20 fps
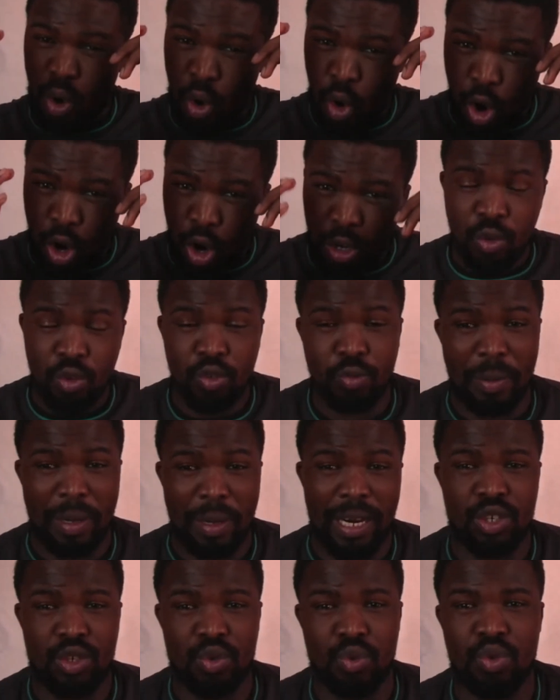all those
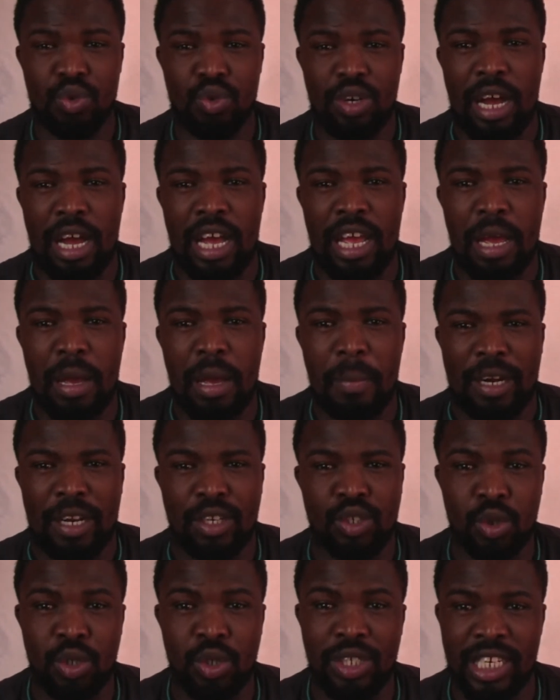
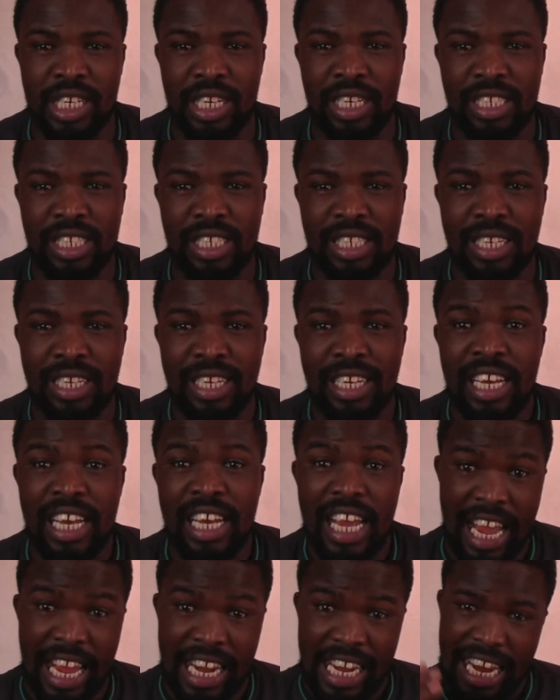parachute drills
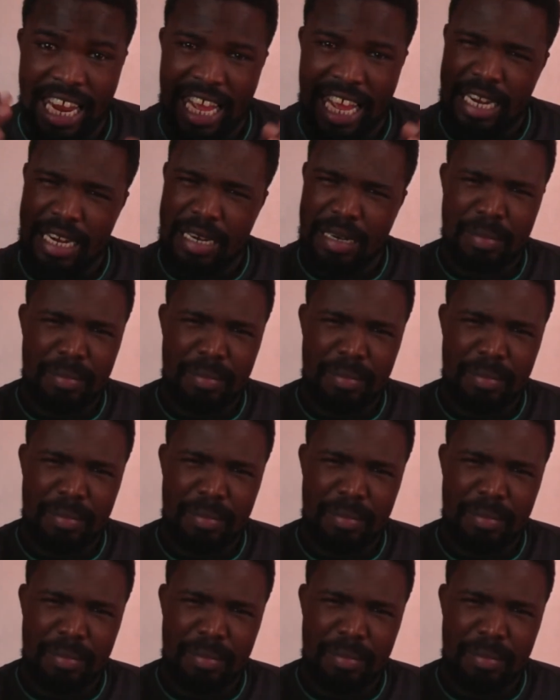and land.